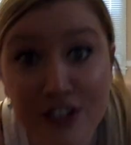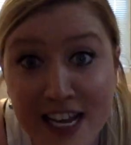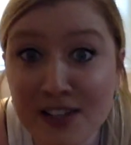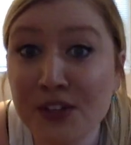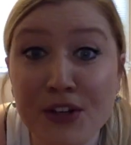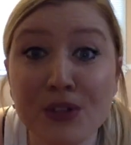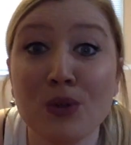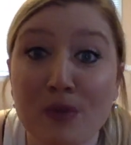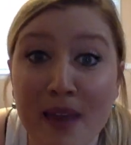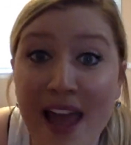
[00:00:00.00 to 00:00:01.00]
your dance clothes
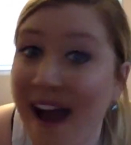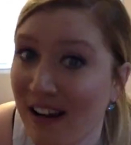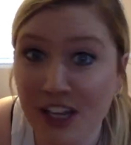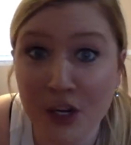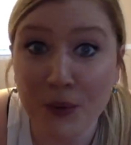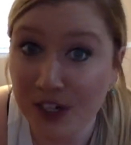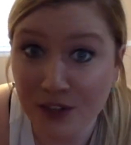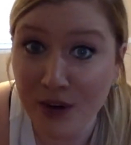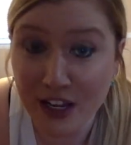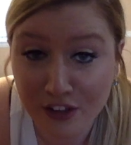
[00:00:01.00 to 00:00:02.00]
with me, act like we're in
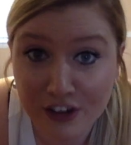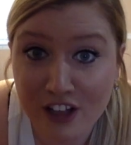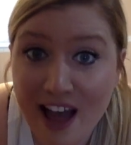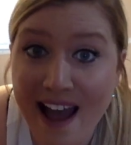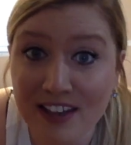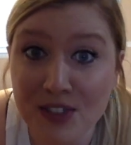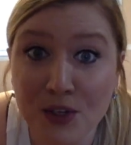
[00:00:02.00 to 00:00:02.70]
a regular class.